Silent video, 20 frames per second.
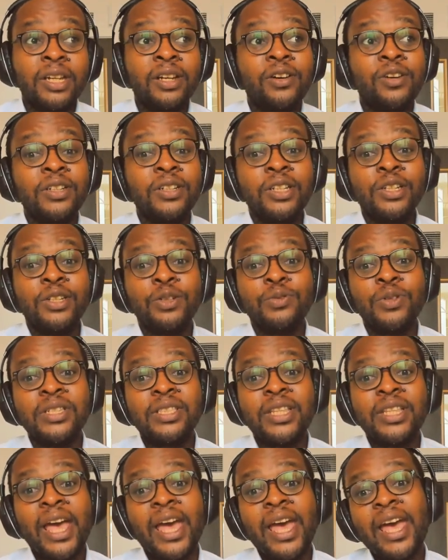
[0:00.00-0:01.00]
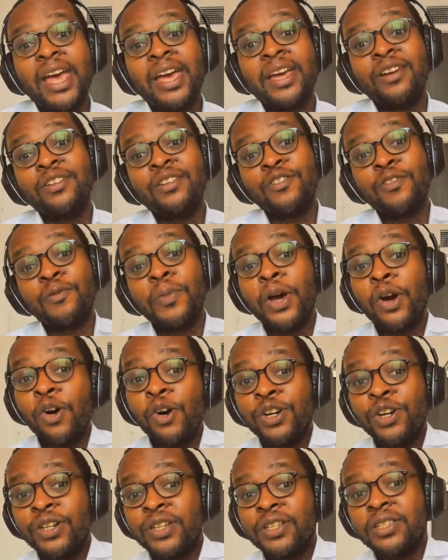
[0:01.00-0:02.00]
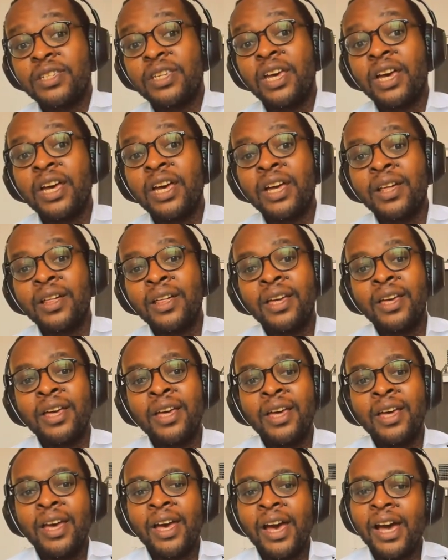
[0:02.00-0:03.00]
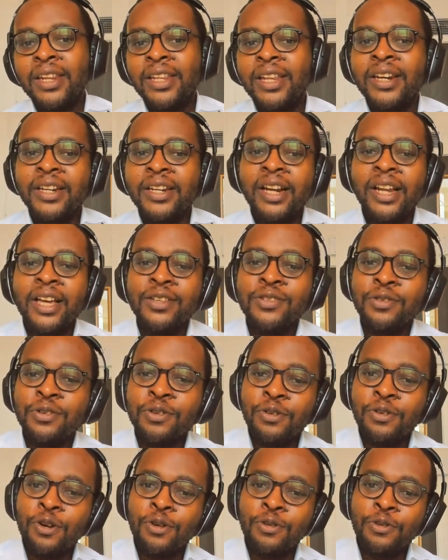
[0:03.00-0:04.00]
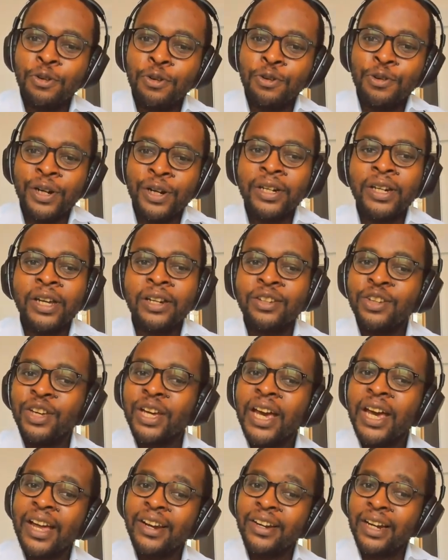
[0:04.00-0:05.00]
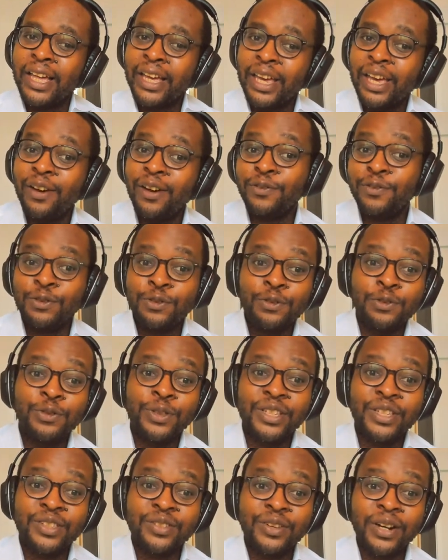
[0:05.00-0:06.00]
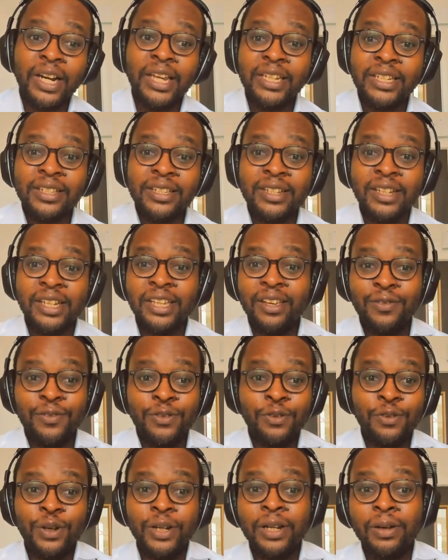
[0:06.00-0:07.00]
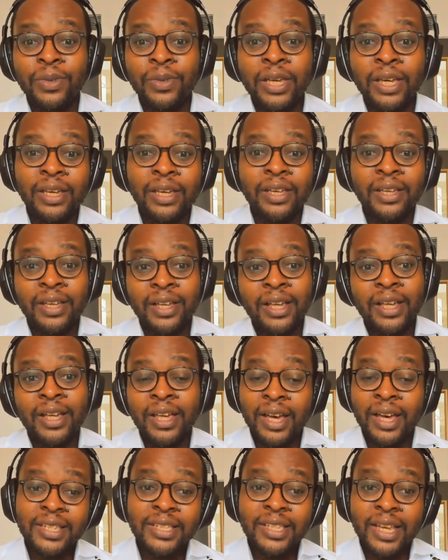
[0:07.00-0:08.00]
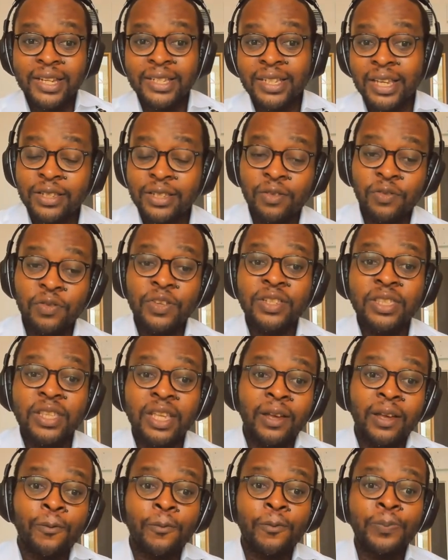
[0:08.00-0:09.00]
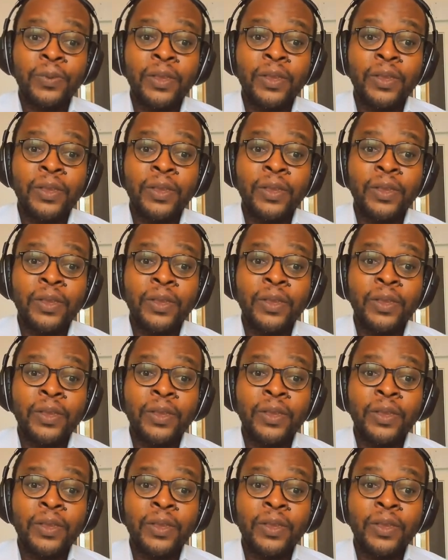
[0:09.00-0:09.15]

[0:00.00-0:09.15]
here, only towards the end of my honors year, I then realized, oh no, Rendani, you kind of like have to do this religiously if you want to make a success of this thing.